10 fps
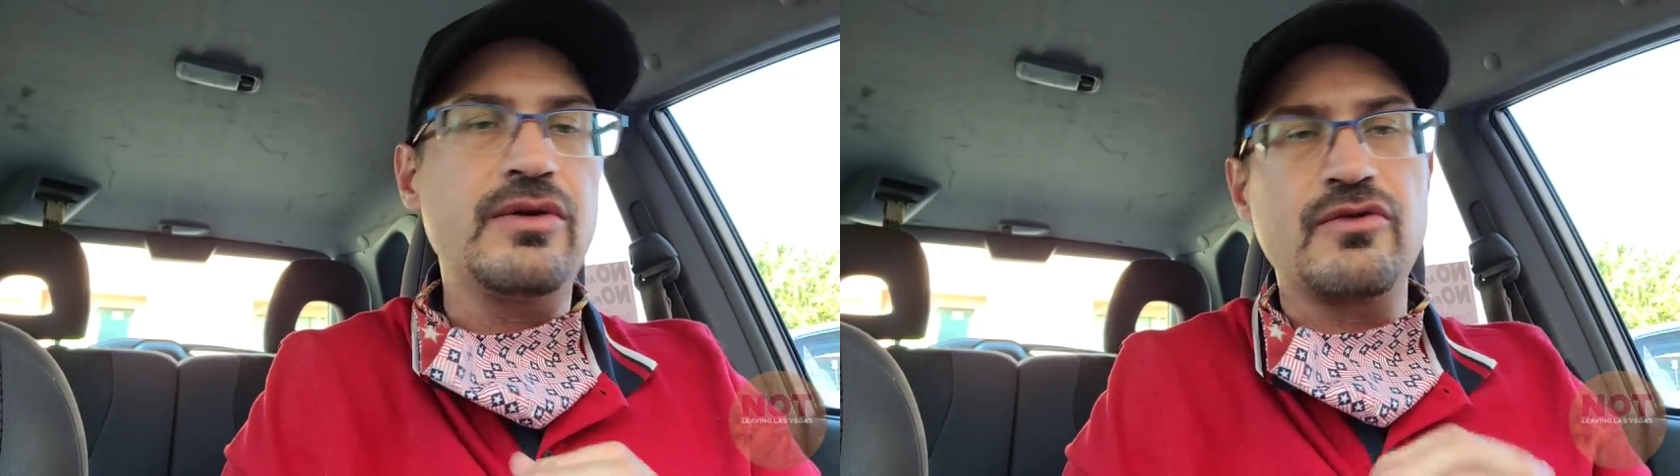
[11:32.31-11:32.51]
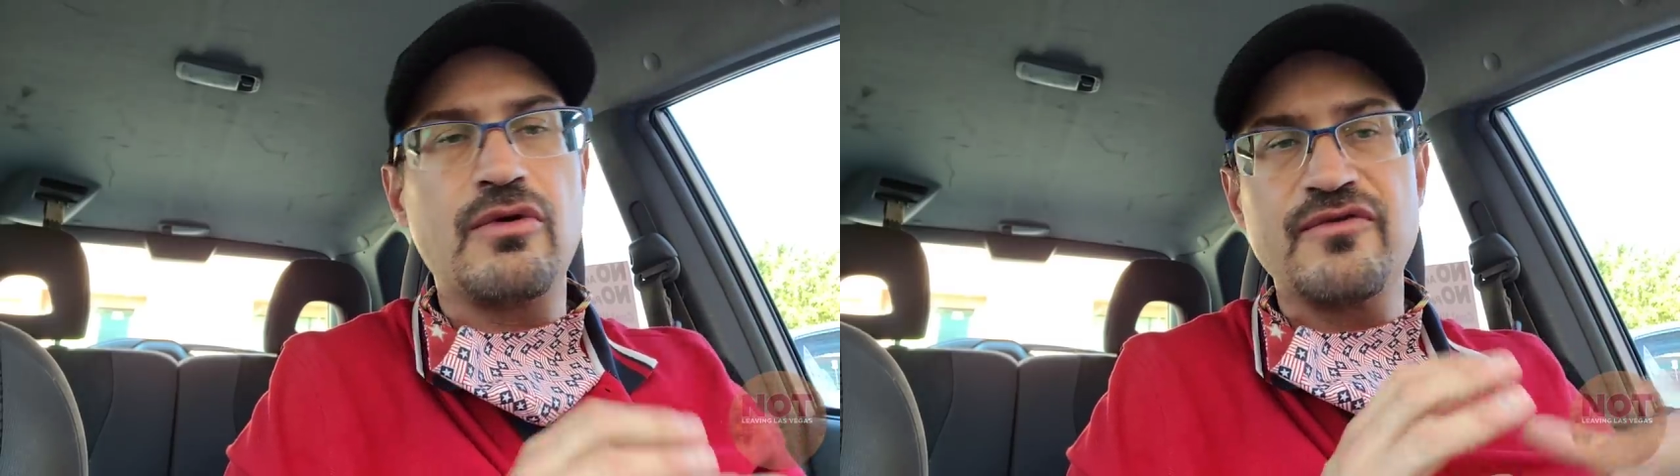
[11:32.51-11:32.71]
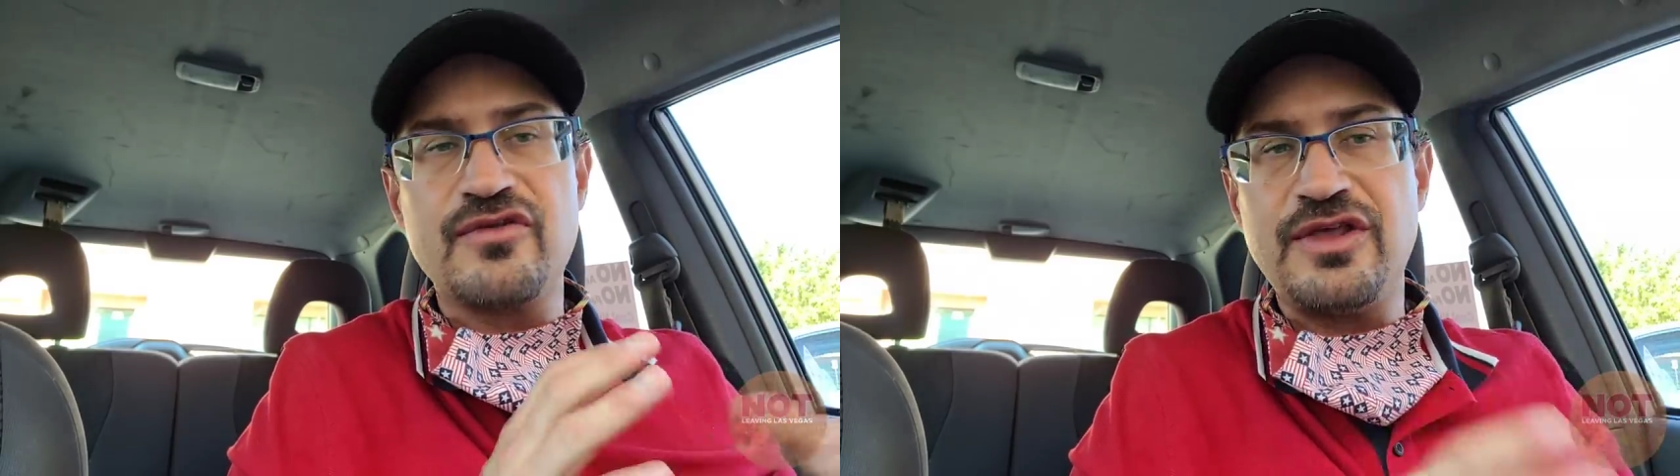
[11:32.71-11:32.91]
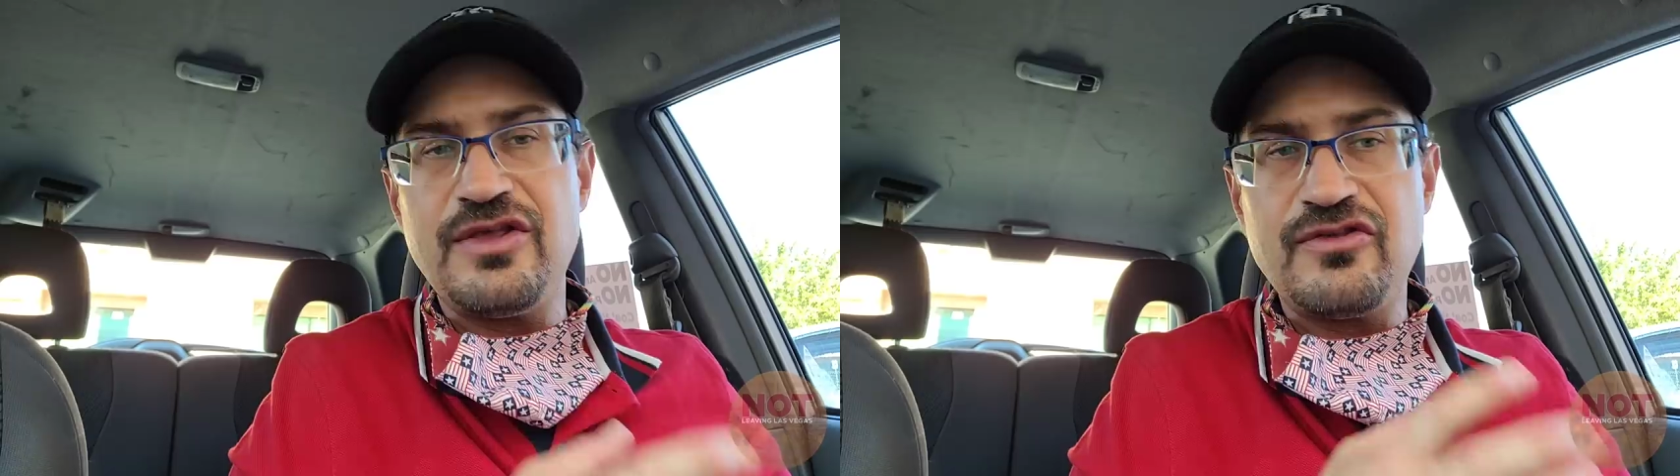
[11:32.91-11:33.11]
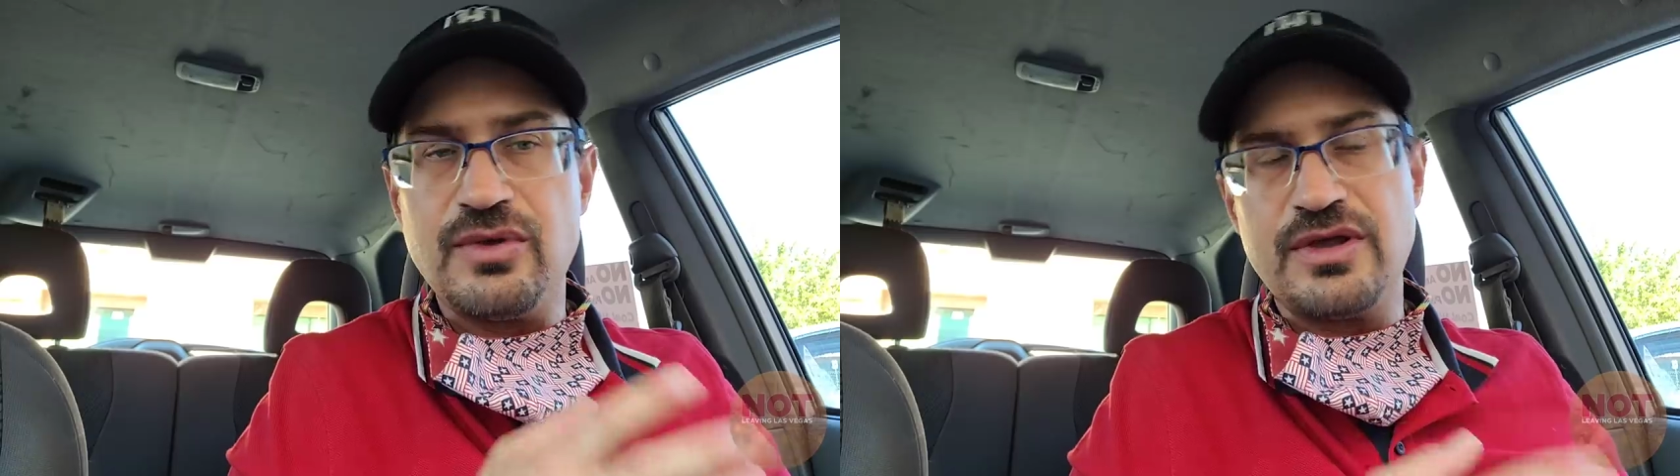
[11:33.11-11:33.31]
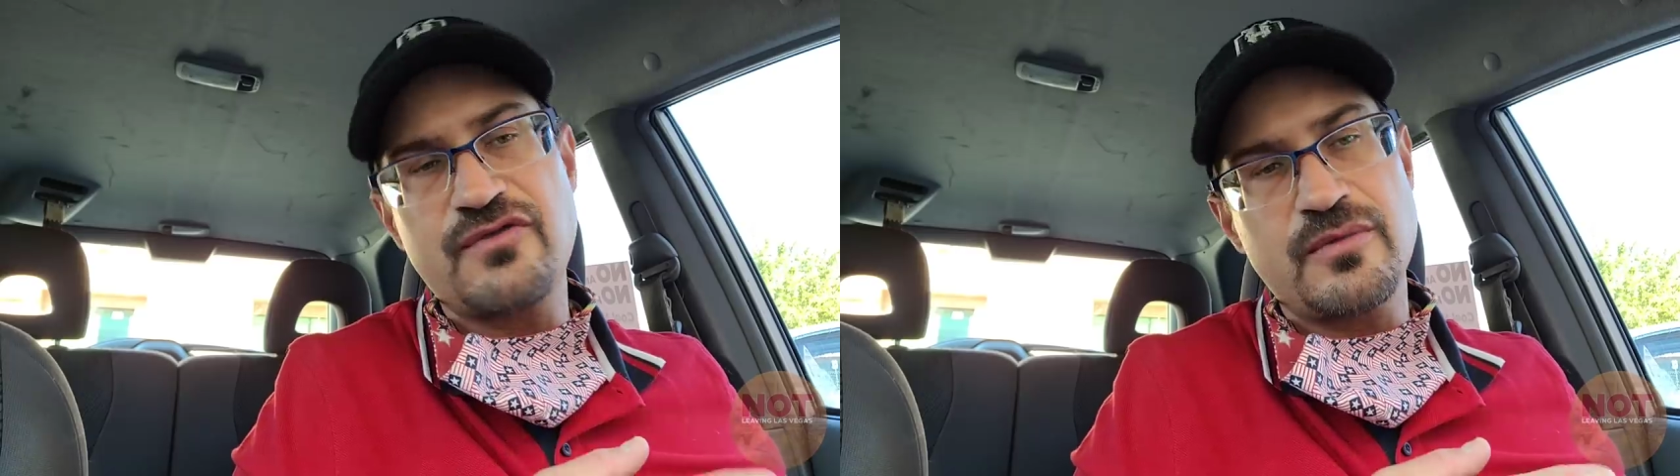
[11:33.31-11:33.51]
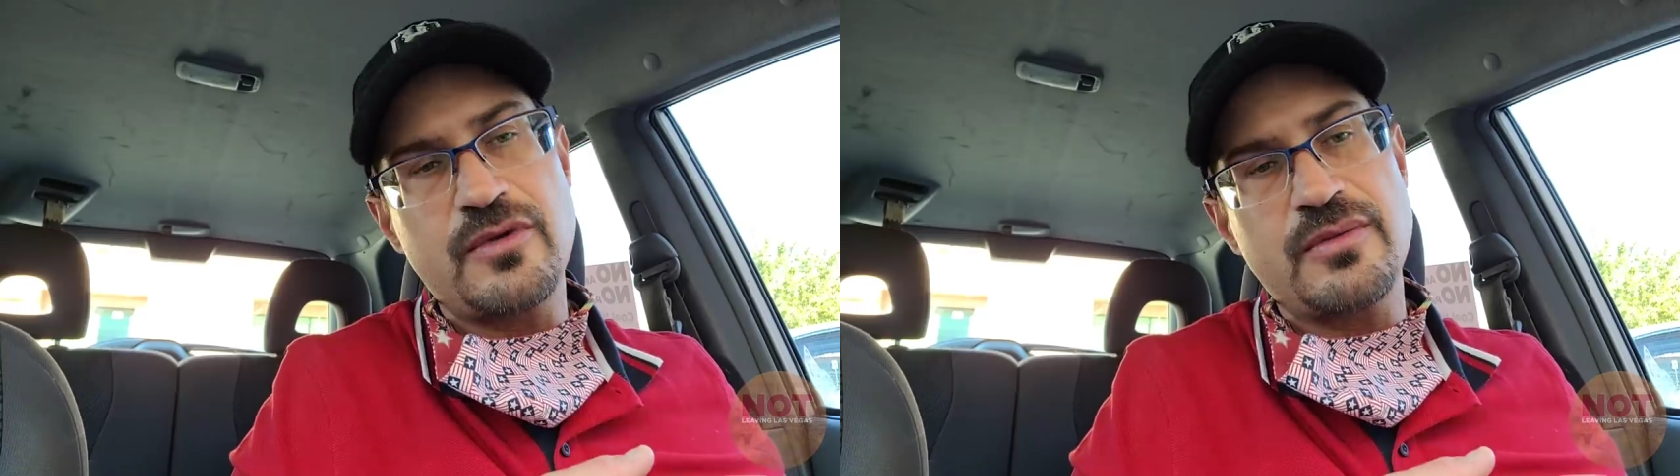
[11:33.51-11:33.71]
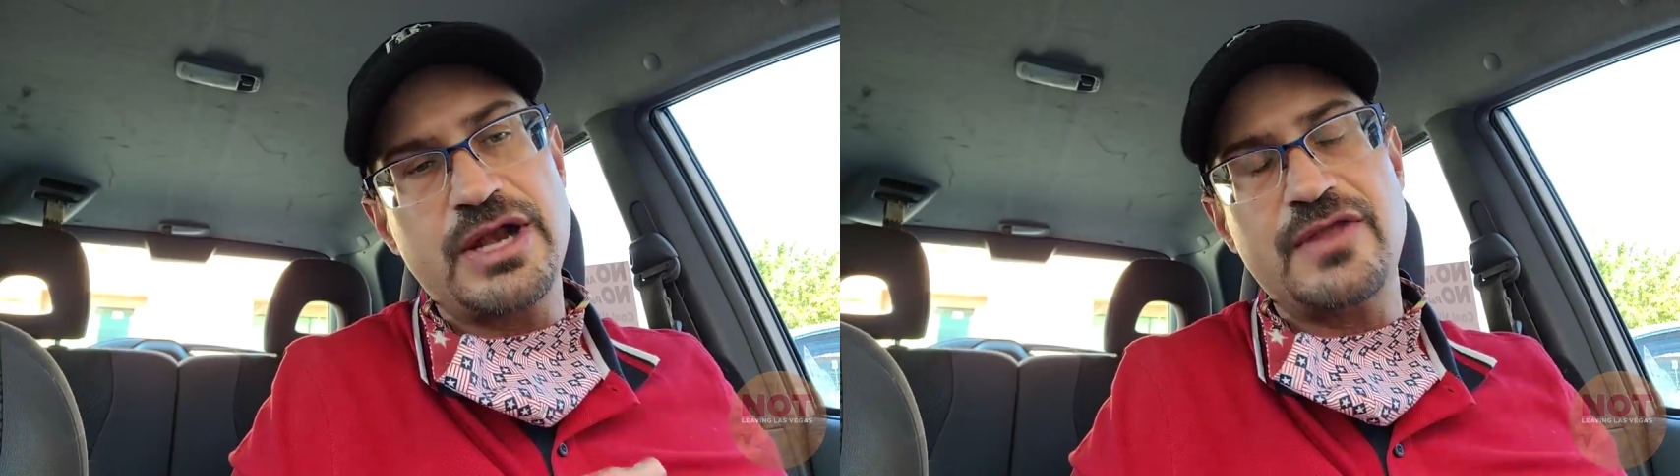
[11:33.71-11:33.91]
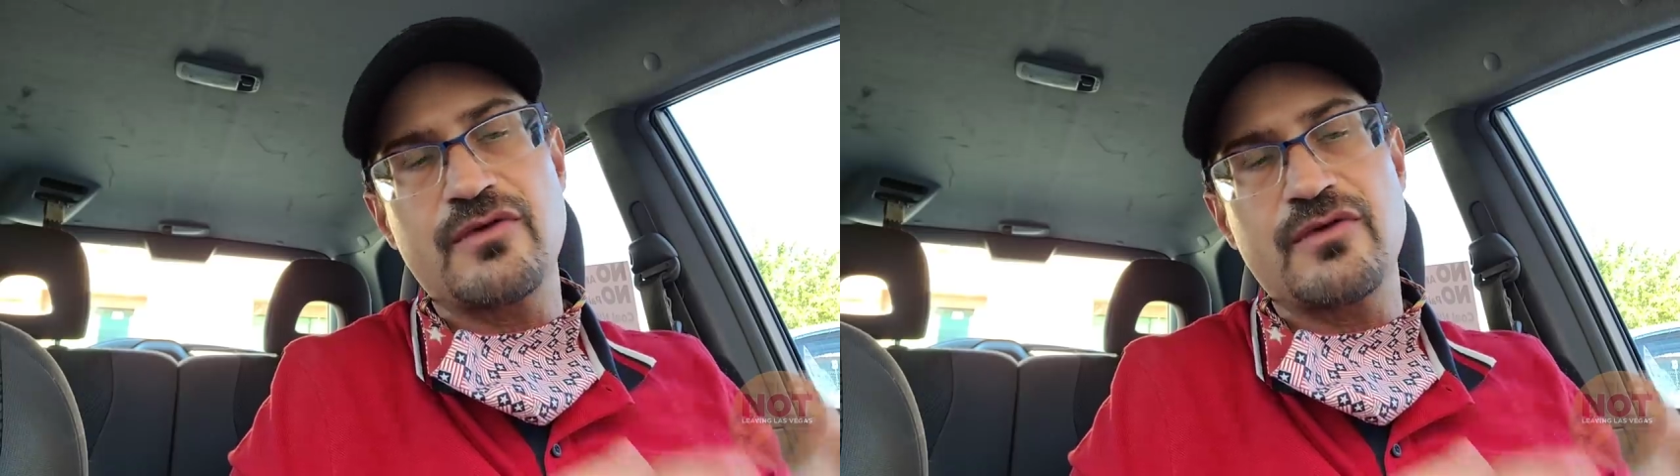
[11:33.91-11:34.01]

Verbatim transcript: or they're overseas doing it for more money.